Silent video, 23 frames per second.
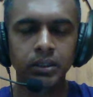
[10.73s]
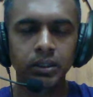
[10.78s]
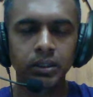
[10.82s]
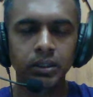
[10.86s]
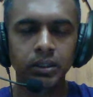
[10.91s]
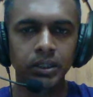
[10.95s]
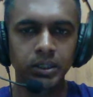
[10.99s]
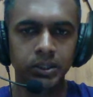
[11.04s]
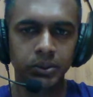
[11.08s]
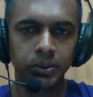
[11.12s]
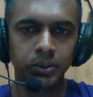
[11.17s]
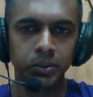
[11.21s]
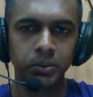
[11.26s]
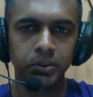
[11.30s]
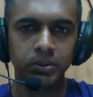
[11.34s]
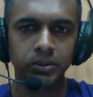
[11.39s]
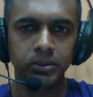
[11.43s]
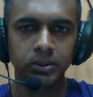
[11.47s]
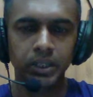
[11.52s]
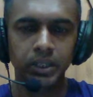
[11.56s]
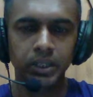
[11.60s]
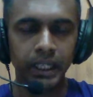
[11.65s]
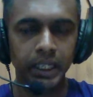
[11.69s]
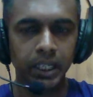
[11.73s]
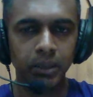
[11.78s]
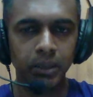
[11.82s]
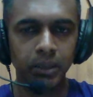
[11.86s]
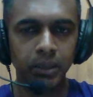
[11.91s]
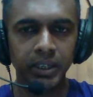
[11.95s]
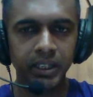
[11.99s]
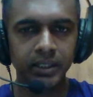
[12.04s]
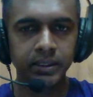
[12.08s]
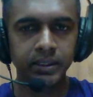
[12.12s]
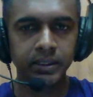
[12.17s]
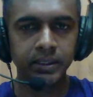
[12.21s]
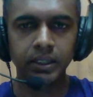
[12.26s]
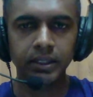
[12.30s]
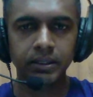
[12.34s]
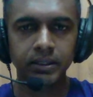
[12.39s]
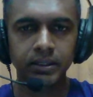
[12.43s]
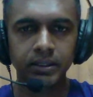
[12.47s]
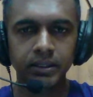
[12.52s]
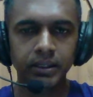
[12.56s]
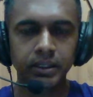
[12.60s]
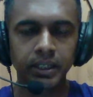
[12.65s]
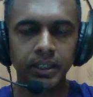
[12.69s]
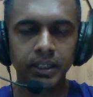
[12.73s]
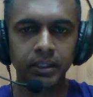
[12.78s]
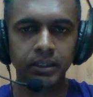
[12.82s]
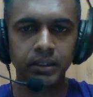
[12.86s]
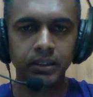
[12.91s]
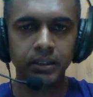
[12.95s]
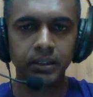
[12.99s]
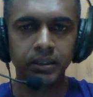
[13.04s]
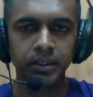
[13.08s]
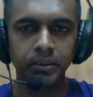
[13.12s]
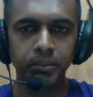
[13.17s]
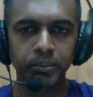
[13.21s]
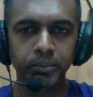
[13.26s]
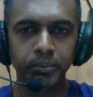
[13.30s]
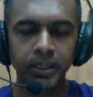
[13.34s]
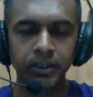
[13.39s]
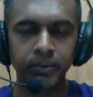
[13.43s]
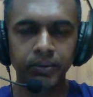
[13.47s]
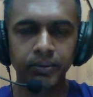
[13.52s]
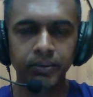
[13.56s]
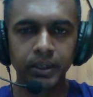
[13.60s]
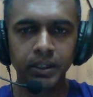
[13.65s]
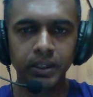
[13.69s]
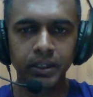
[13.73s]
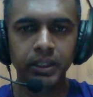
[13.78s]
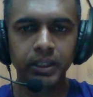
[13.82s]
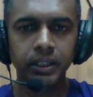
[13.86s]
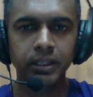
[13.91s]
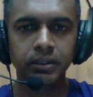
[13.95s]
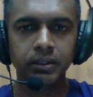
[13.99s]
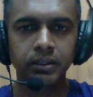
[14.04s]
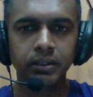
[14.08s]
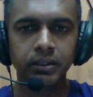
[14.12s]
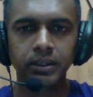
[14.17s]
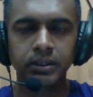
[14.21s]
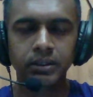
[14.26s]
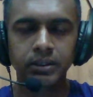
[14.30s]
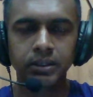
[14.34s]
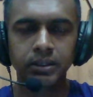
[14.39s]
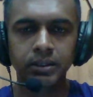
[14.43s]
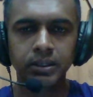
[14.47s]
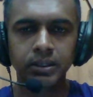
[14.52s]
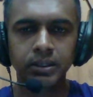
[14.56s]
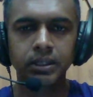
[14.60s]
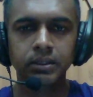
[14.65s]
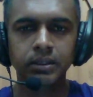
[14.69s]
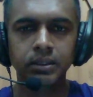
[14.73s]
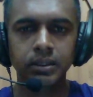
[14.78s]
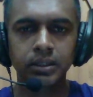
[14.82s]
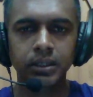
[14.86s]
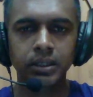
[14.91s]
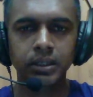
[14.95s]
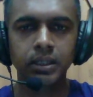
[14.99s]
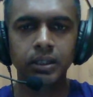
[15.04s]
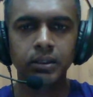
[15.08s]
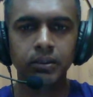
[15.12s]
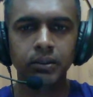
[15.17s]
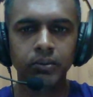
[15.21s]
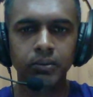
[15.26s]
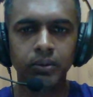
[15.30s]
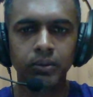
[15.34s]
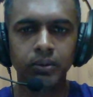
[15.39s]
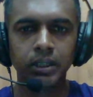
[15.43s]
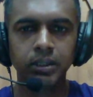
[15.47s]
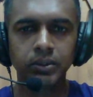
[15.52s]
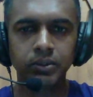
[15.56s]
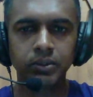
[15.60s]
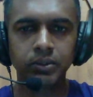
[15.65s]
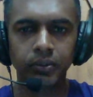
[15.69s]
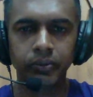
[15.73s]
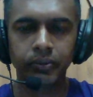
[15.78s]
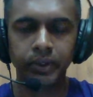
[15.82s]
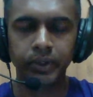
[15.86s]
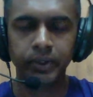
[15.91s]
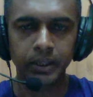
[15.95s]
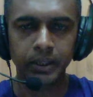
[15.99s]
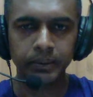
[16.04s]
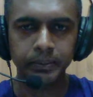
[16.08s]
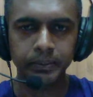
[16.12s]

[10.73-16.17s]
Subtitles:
So I can basically say that briefly that is the 6-in-1 software.